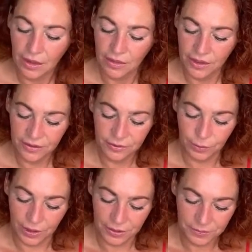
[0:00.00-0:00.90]
This
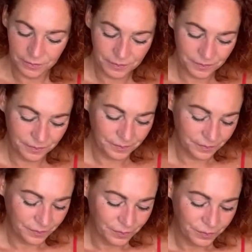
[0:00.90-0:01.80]
one
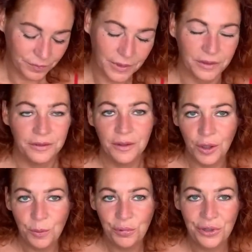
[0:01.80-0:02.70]
is so
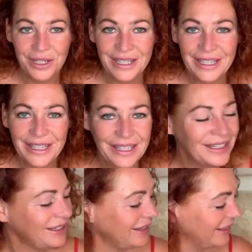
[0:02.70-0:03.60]

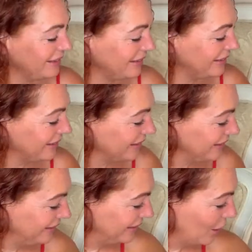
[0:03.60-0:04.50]
pretty. It's
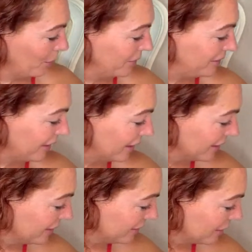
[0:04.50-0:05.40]
it's the
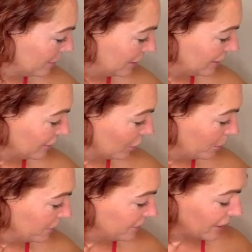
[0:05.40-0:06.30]
opposite. It's completely
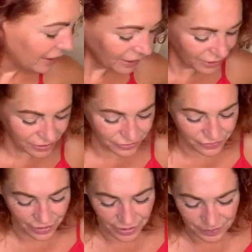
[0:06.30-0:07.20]
opposite of
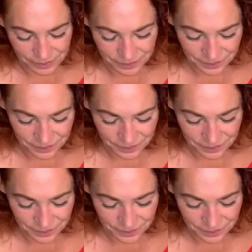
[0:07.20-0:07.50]
um,